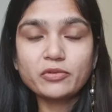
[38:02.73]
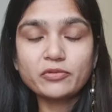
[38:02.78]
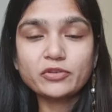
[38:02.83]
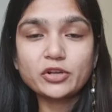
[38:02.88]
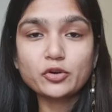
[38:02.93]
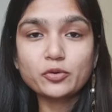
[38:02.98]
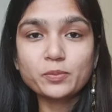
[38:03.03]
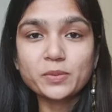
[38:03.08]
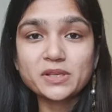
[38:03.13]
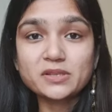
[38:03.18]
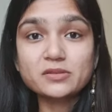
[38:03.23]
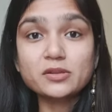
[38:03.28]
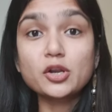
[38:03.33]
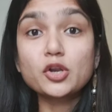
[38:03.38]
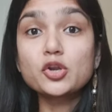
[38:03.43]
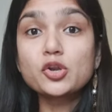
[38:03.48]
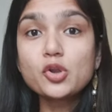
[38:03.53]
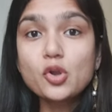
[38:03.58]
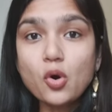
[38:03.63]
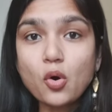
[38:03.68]
350 rupees.
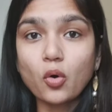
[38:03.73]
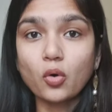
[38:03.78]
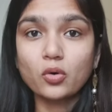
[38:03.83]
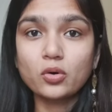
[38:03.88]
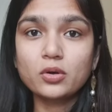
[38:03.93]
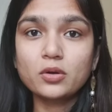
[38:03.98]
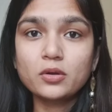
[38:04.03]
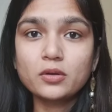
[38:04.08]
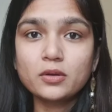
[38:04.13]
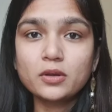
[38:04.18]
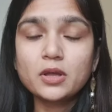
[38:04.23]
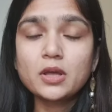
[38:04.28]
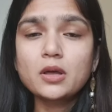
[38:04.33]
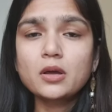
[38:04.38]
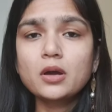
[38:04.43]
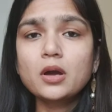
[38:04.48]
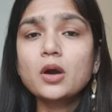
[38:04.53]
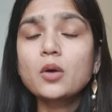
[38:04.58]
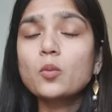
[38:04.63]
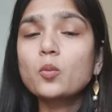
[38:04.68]
No.
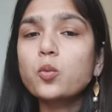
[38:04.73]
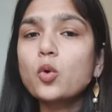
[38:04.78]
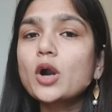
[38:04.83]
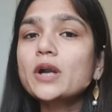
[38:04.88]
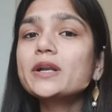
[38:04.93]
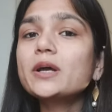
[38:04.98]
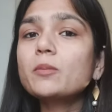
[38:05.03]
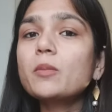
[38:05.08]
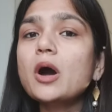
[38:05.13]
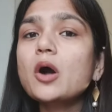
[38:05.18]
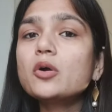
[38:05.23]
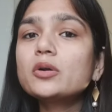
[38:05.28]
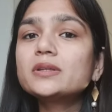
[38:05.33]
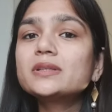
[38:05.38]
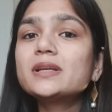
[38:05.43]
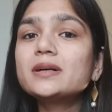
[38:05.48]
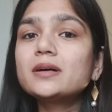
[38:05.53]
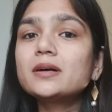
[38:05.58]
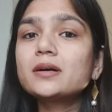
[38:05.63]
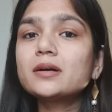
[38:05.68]
What
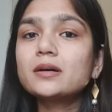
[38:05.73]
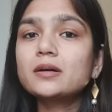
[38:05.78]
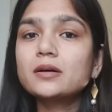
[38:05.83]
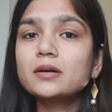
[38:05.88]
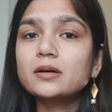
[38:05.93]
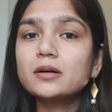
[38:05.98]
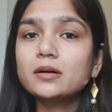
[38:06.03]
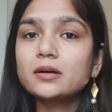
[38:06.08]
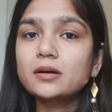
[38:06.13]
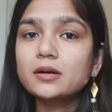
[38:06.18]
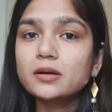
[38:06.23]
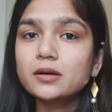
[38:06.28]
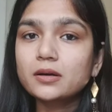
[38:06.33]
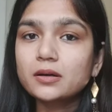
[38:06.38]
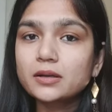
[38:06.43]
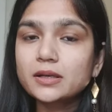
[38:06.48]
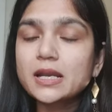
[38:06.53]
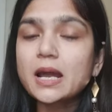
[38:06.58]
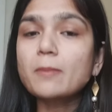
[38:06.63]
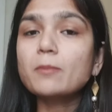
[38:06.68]
about the
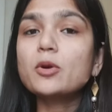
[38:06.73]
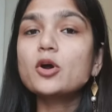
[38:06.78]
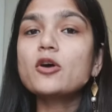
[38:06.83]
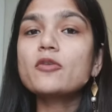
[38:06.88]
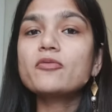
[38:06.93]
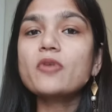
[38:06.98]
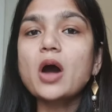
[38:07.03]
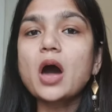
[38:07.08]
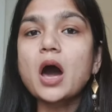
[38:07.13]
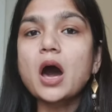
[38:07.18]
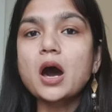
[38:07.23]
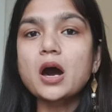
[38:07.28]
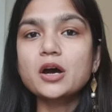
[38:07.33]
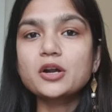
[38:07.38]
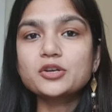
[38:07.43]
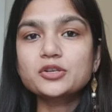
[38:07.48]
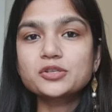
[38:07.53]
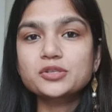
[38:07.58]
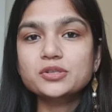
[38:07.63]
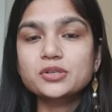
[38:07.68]
number of
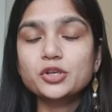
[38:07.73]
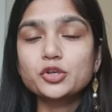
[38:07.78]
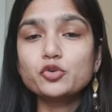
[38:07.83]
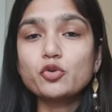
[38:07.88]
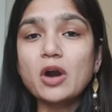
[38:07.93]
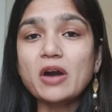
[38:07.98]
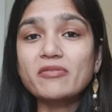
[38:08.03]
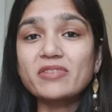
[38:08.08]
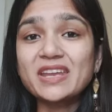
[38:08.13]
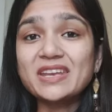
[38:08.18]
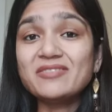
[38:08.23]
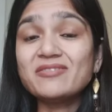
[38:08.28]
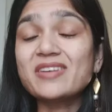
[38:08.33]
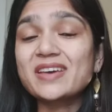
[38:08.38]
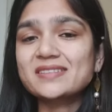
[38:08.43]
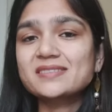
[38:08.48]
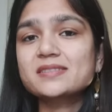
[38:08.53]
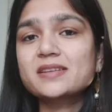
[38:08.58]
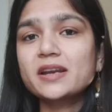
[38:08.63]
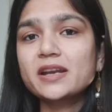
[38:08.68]
hours you have
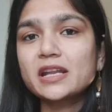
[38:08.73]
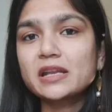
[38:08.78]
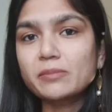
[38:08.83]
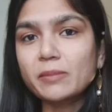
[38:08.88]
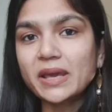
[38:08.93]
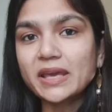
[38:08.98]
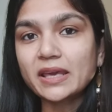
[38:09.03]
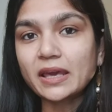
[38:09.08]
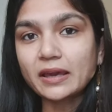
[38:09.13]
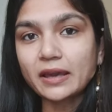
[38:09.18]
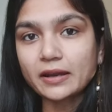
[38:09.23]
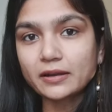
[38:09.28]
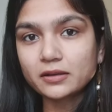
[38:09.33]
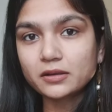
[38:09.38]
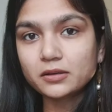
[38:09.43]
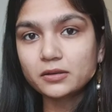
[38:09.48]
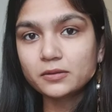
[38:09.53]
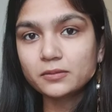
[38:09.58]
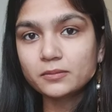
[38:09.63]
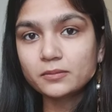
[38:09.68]
invested in making
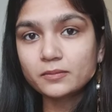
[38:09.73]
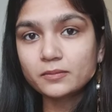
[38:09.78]
it?